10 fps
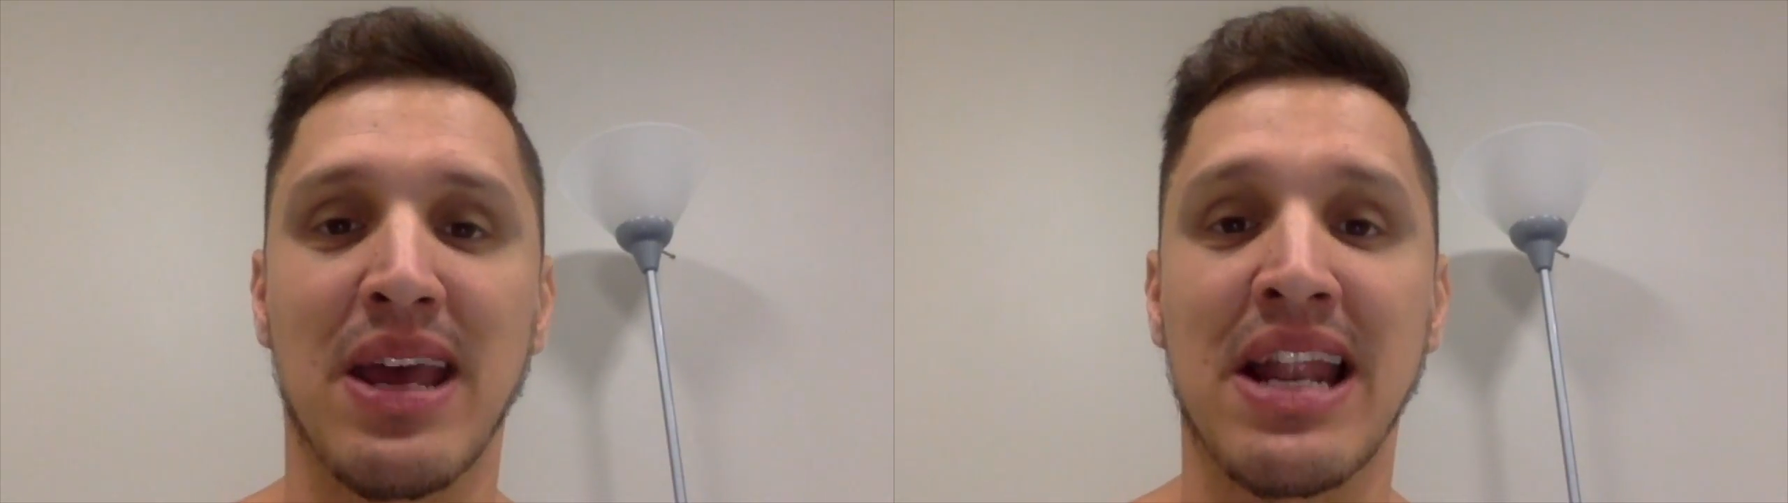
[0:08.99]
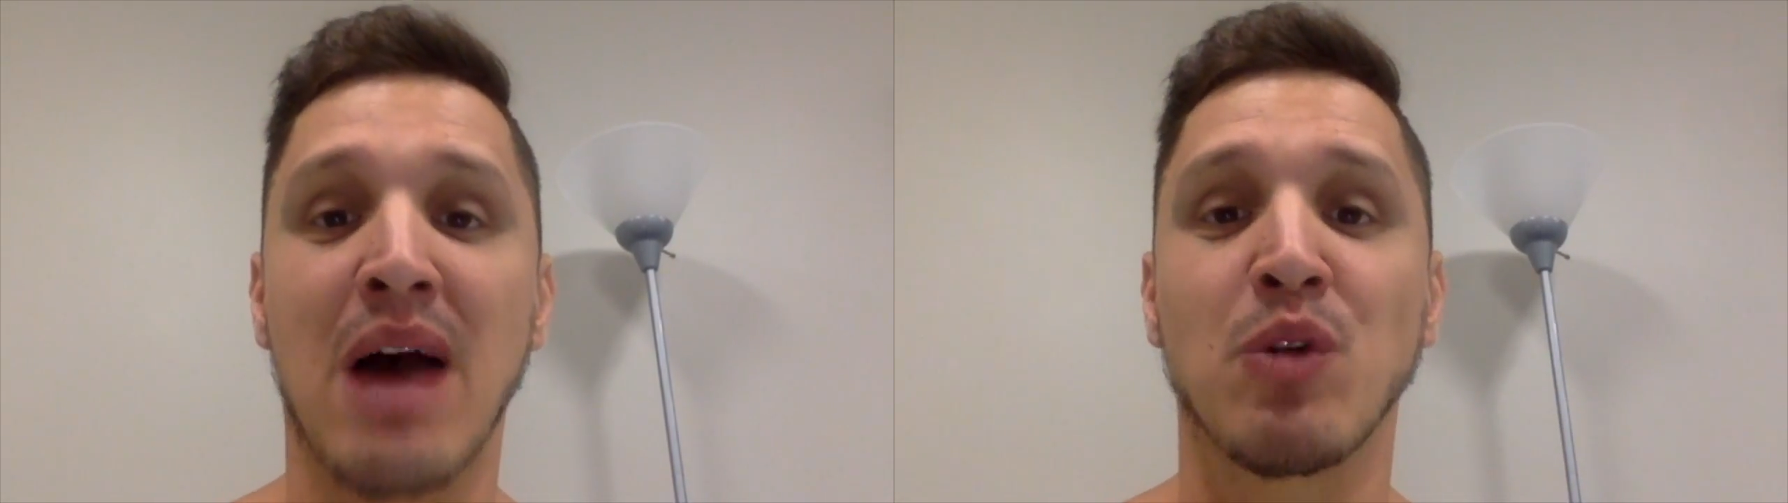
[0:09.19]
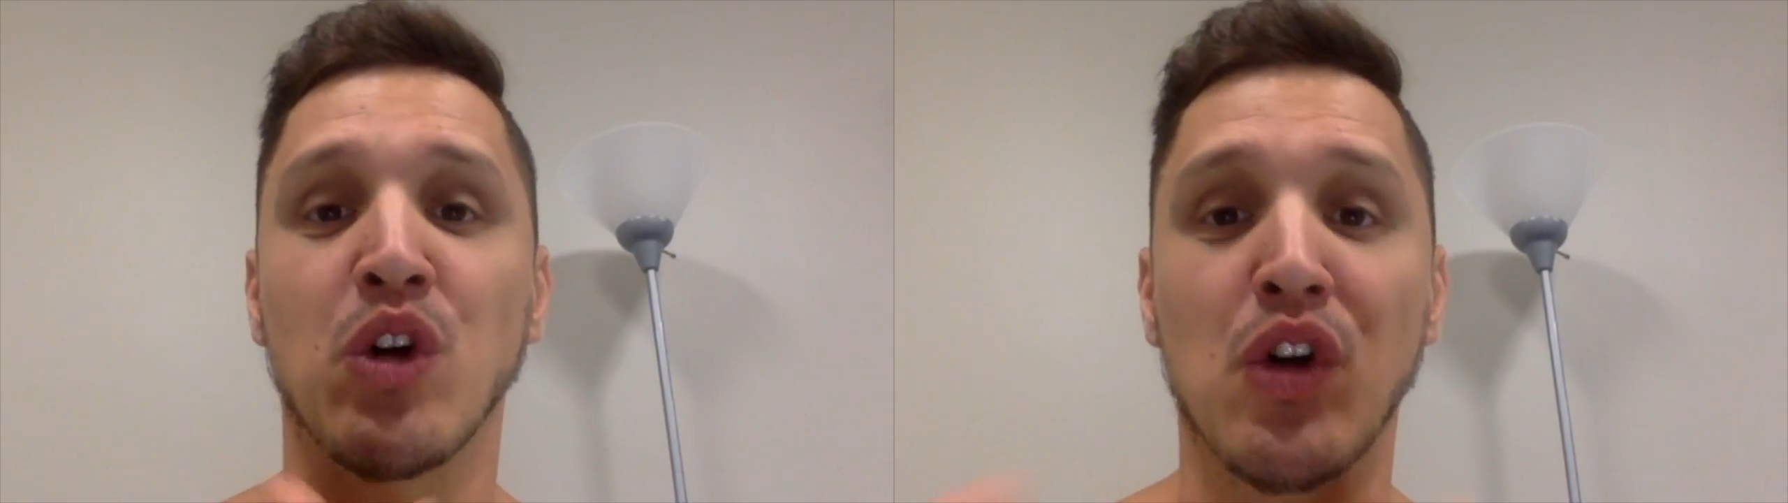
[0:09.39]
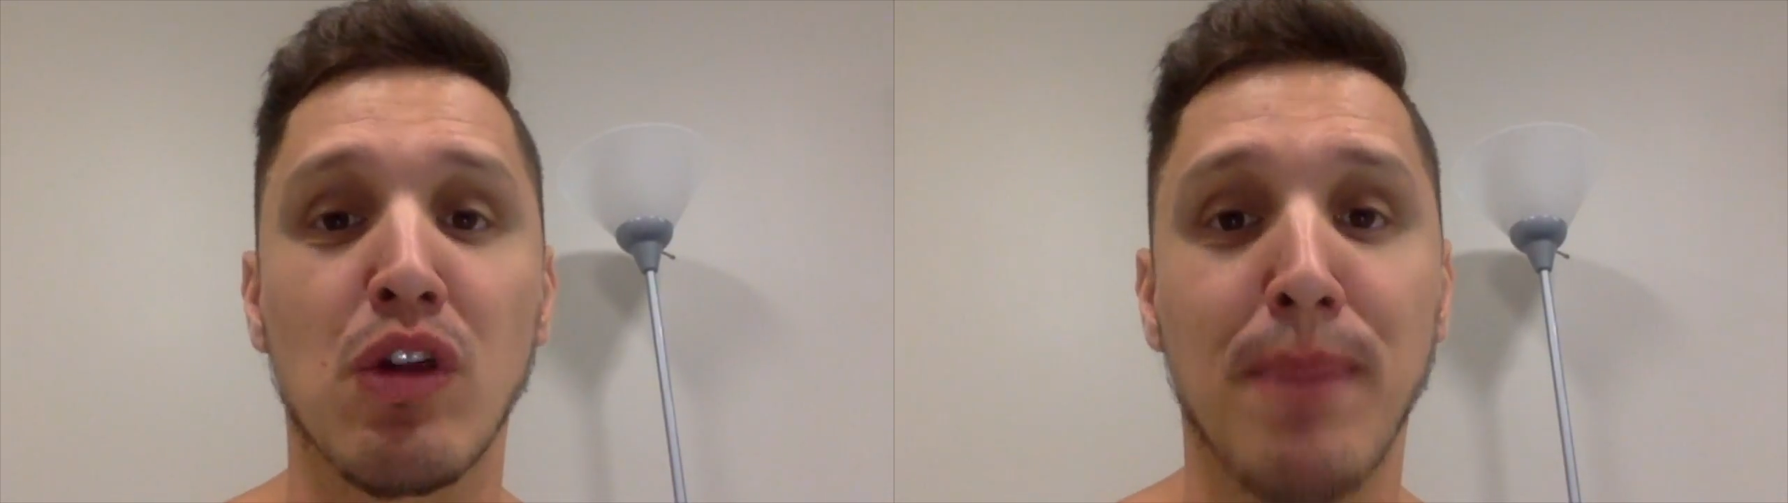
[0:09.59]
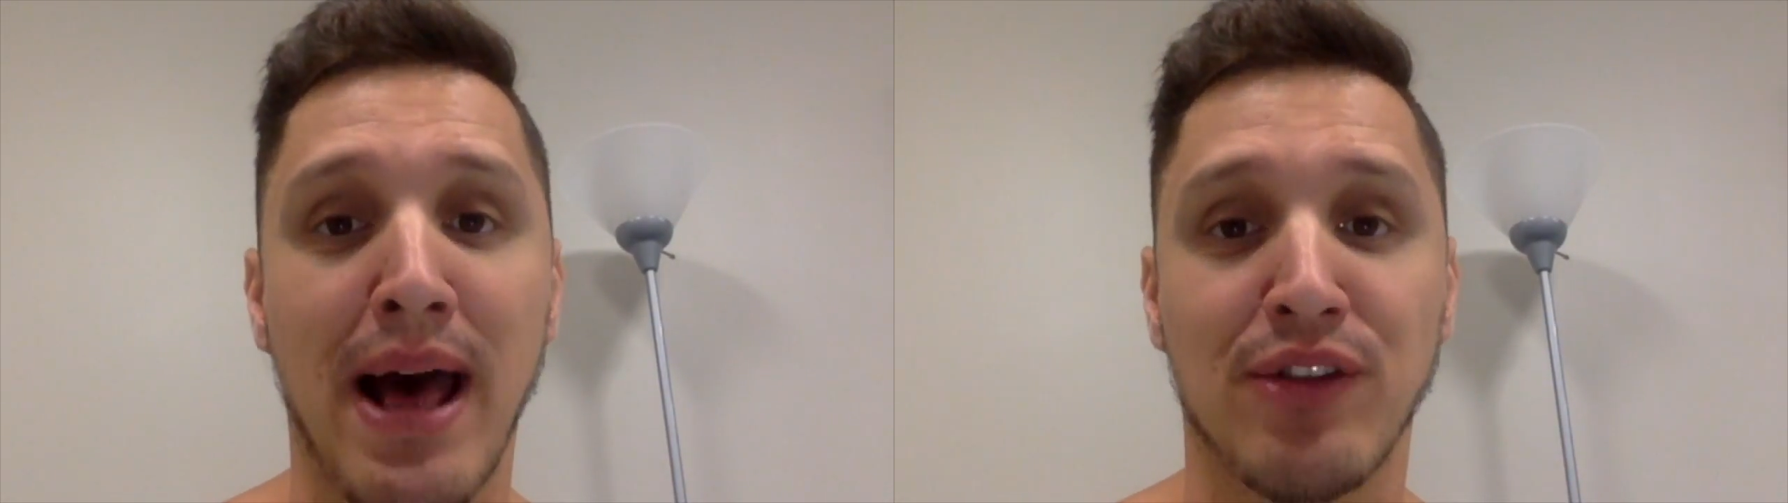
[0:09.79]
and I'm your
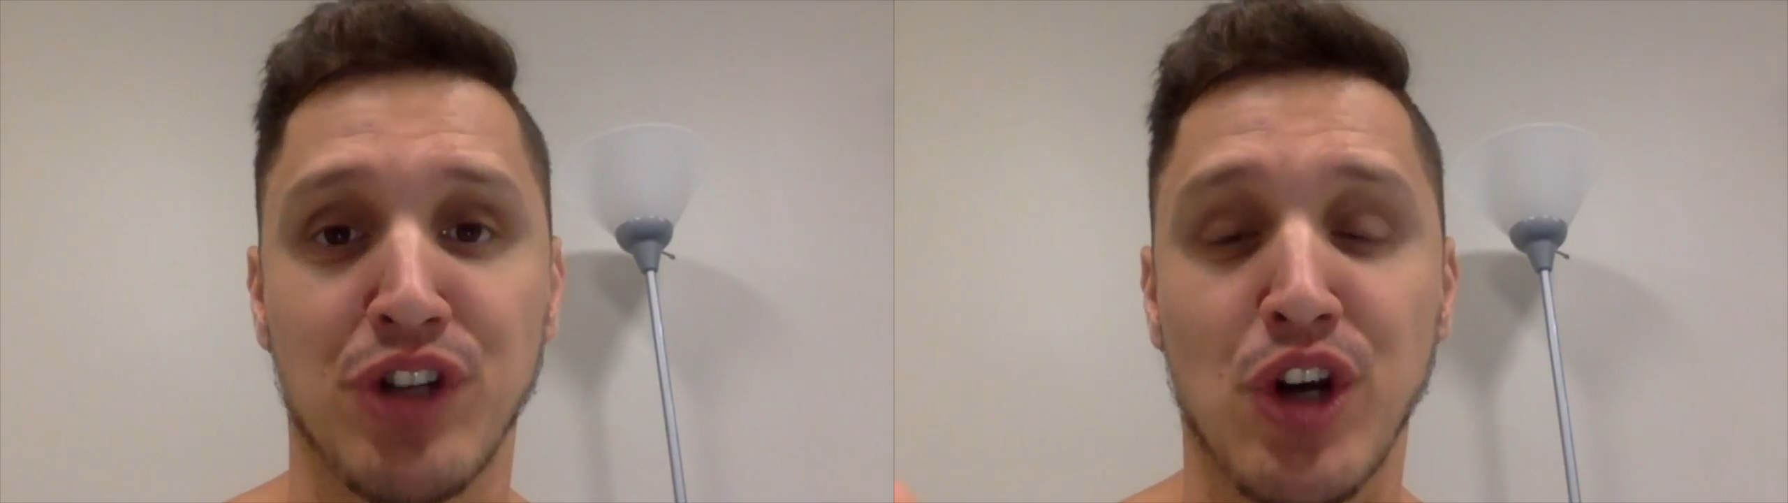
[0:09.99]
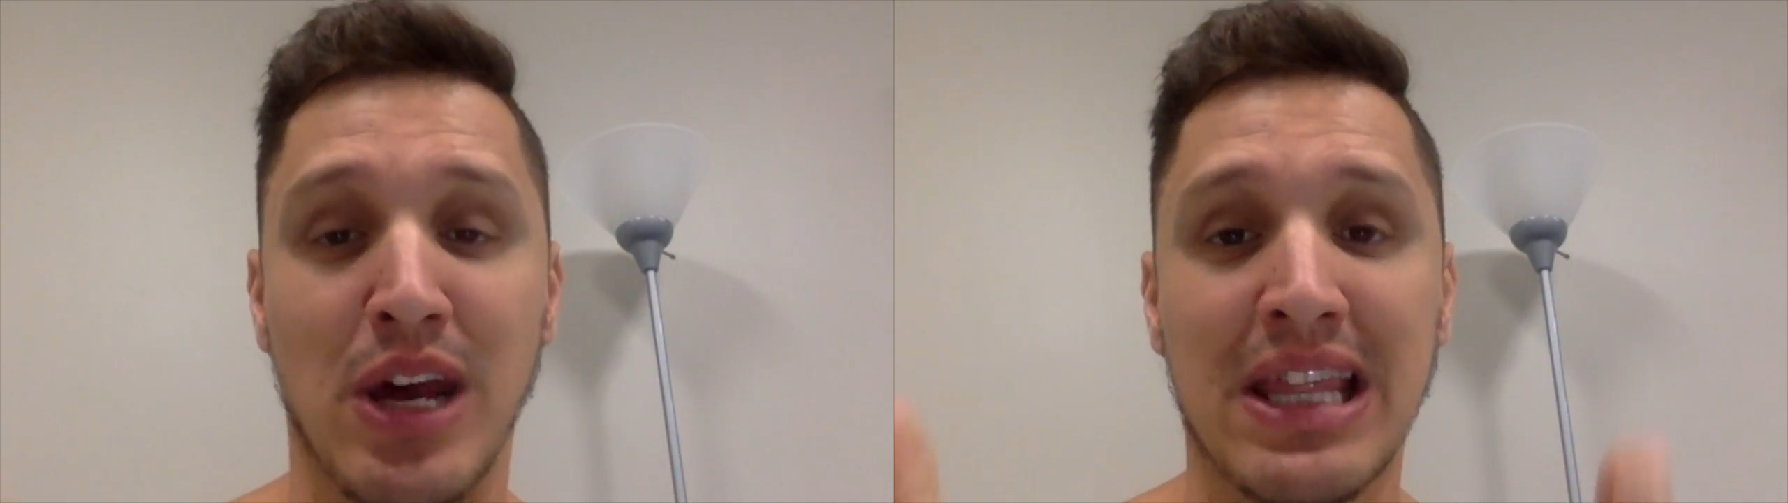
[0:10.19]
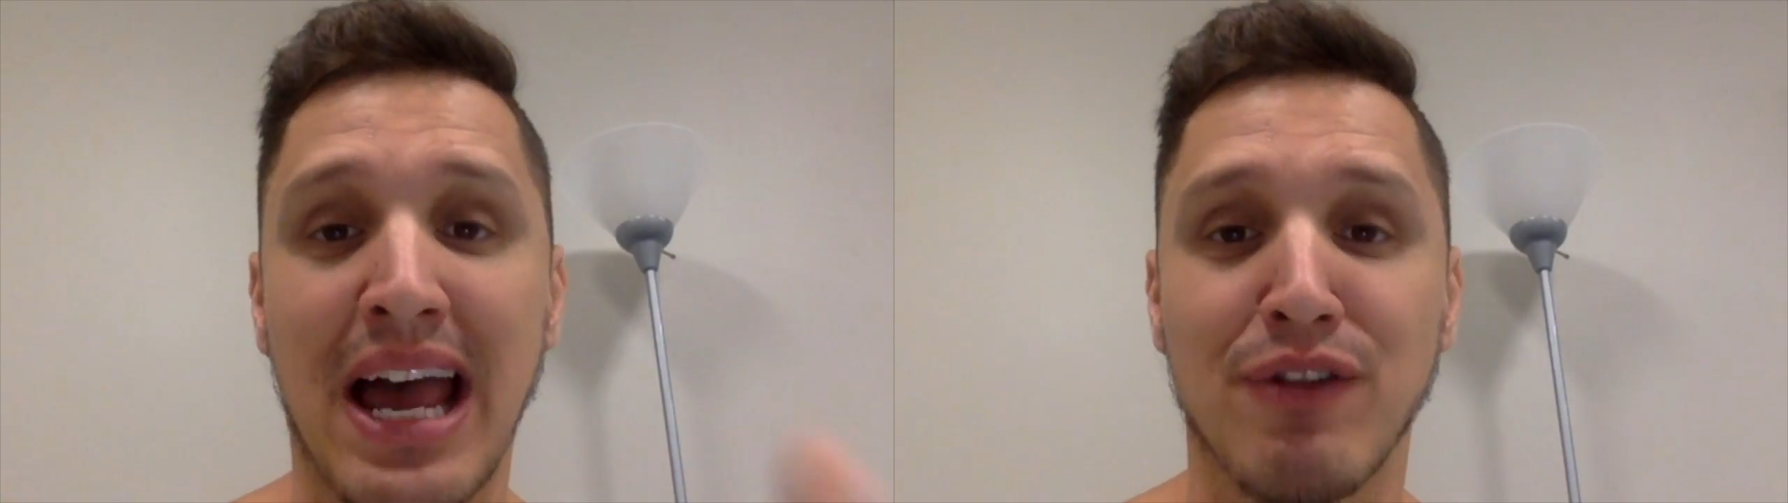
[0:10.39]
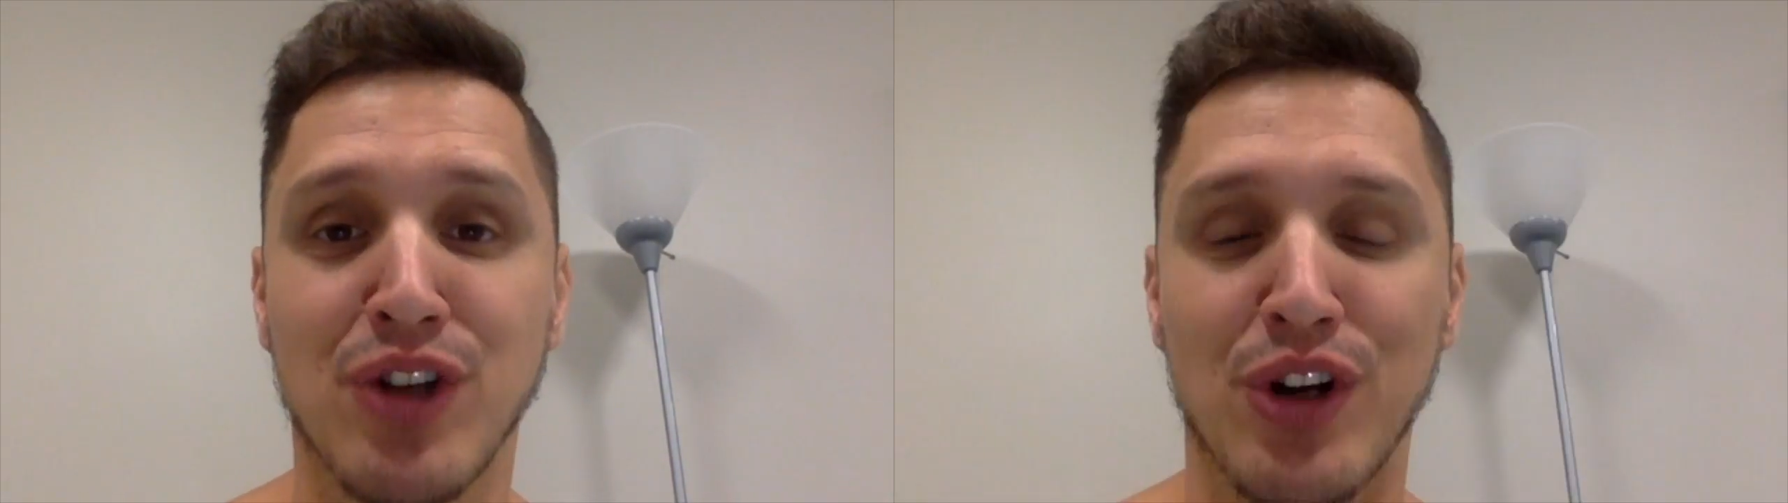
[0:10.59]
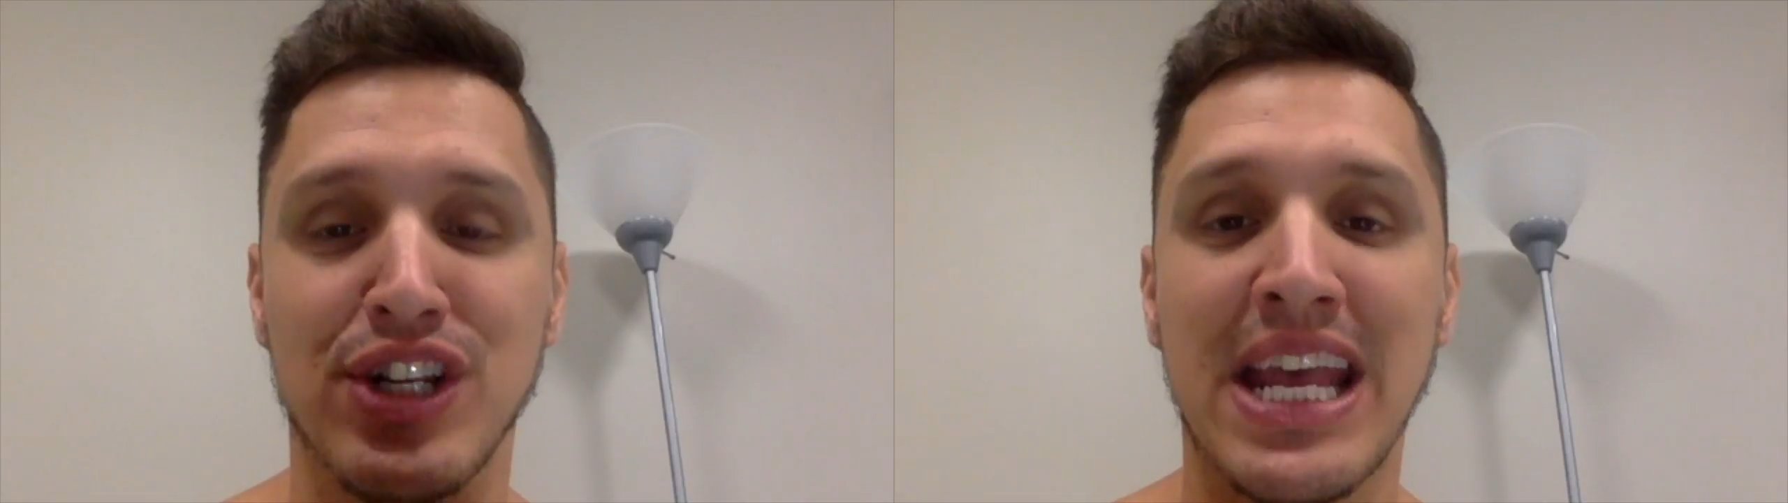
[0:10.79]
youth pastor here at Life
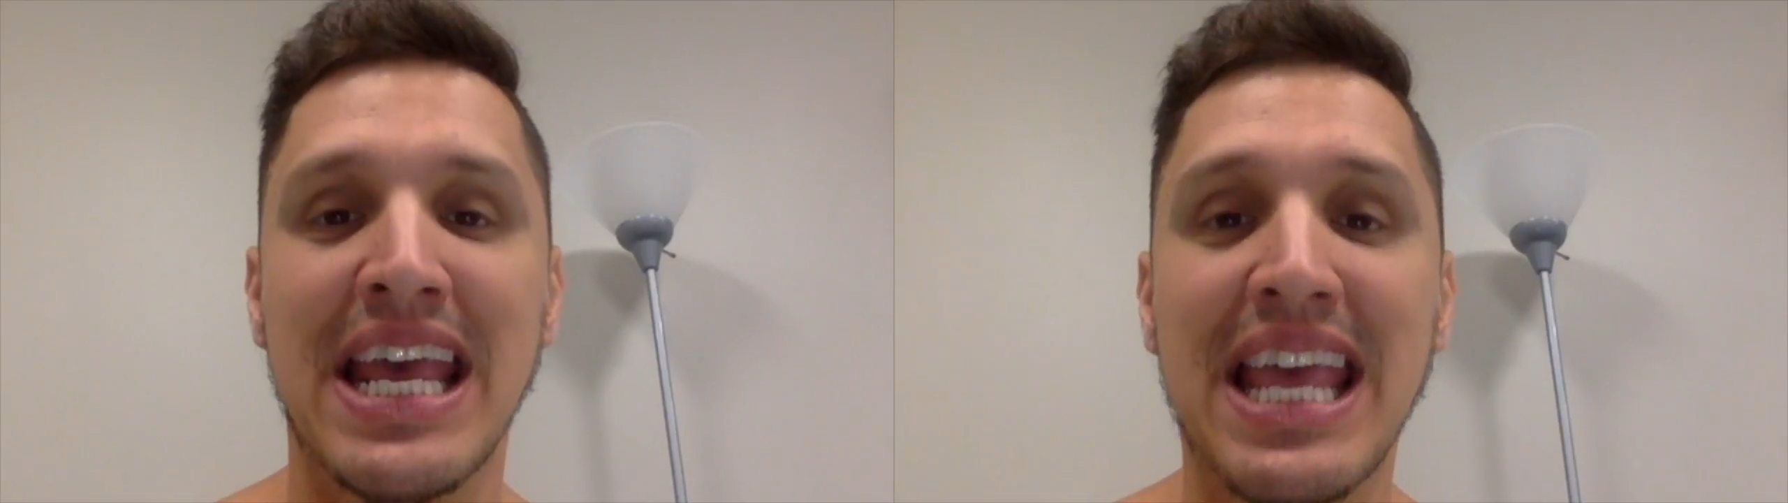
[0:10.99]
Church